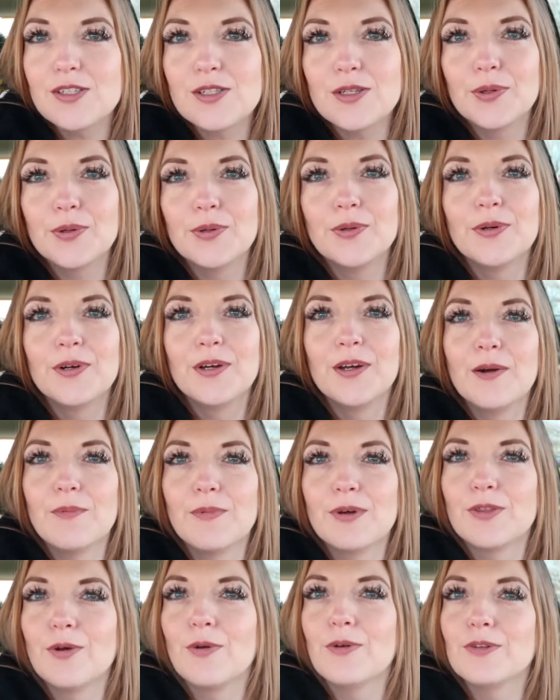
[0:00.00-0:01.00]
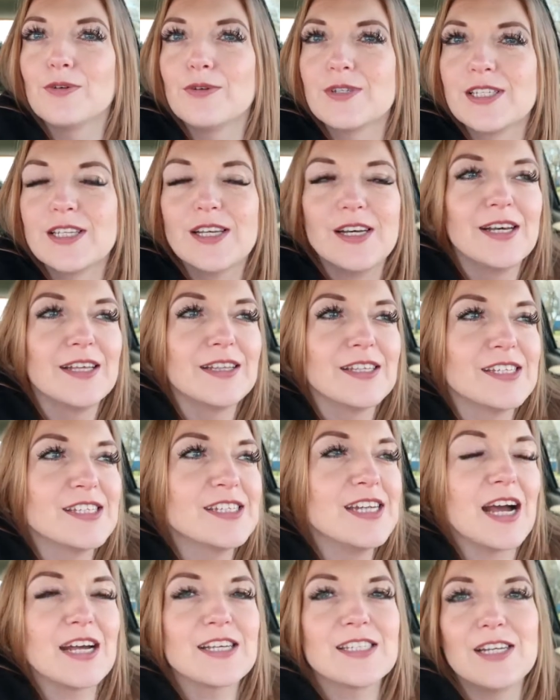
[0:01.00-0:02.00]
So with all those the
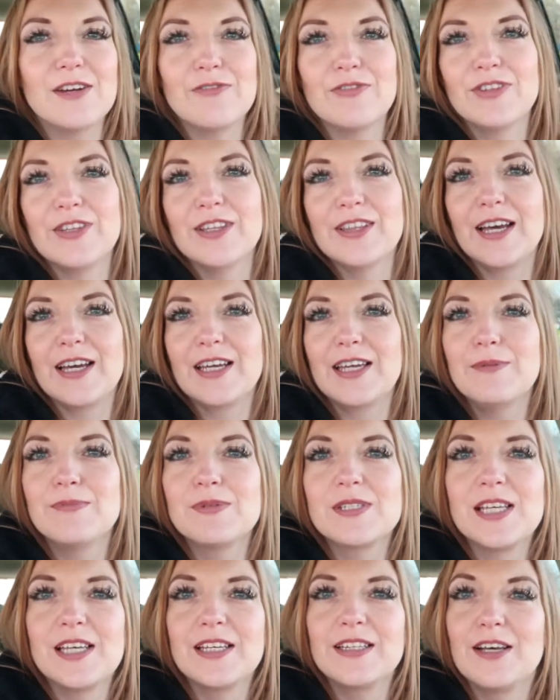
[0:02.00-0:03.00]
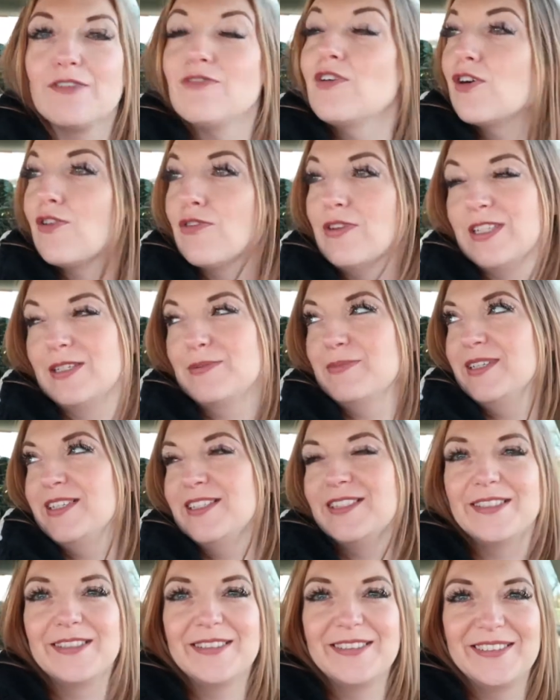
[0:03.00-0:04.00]
snacks and everything that I keep saying that for
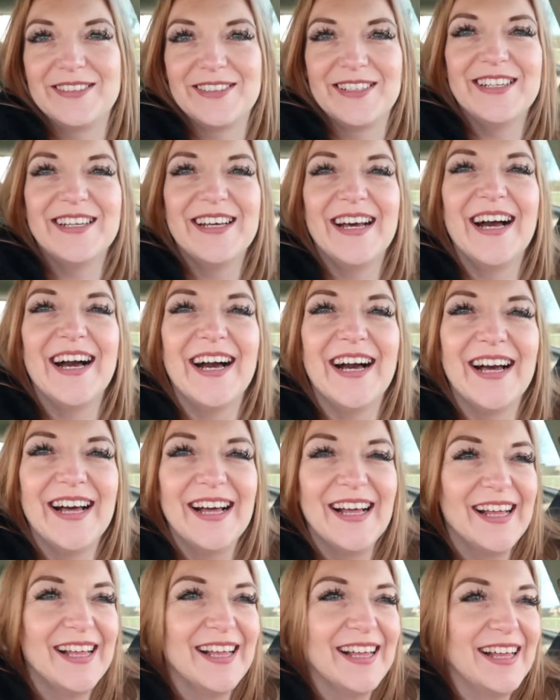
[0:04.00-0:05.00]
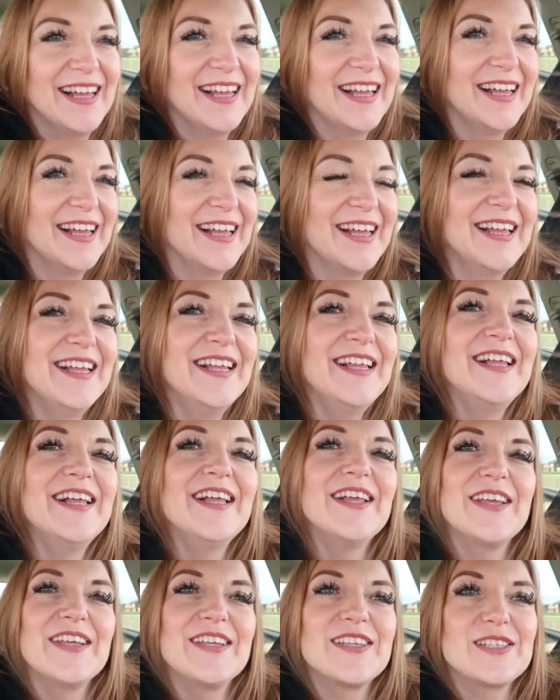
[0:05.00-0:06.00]
Christmas.
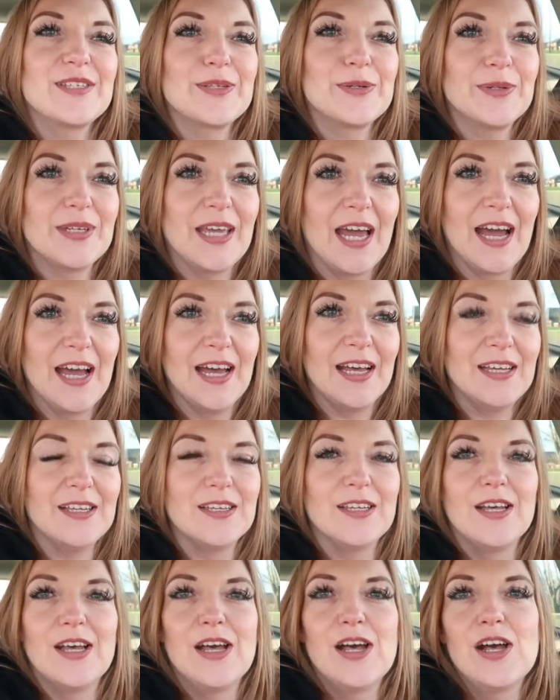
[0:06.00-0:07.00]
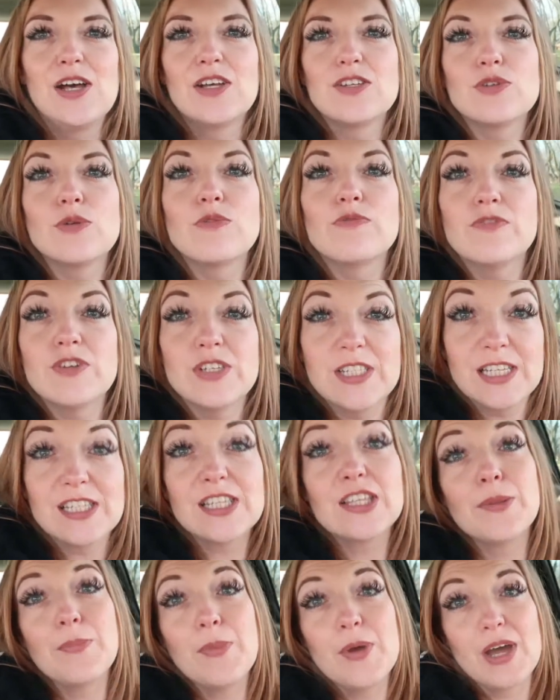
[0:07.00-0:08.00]
So yeah, so we've
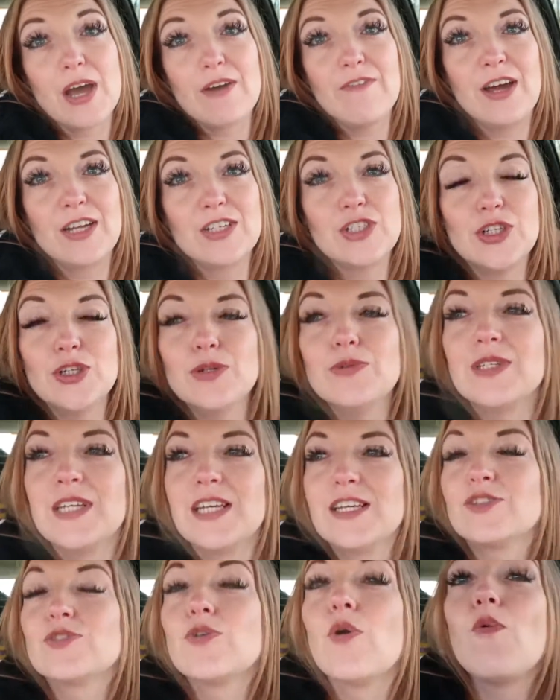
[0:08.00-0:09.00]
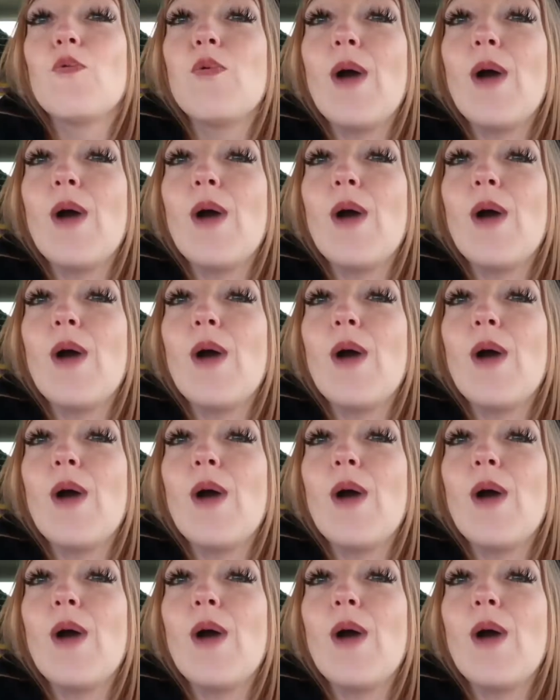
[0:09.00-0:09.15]
resisted the burger van 2 days. So